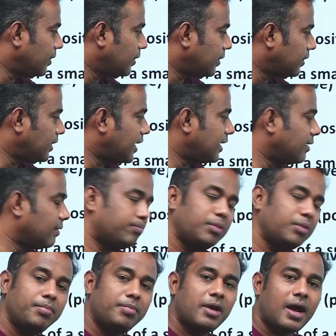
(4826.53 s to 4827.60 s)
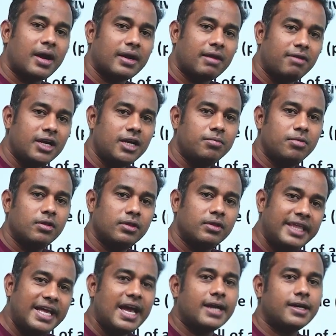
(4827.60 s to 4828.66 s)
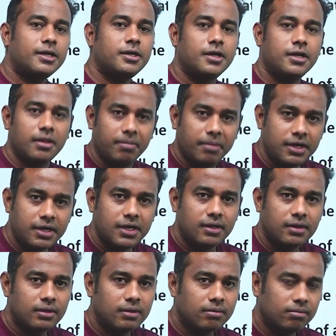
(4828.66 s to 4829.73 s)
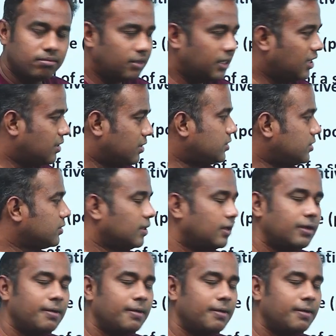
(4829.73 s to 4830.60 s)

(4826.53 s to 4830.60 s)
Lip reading: that people are available, they attended the meeting, meaning is,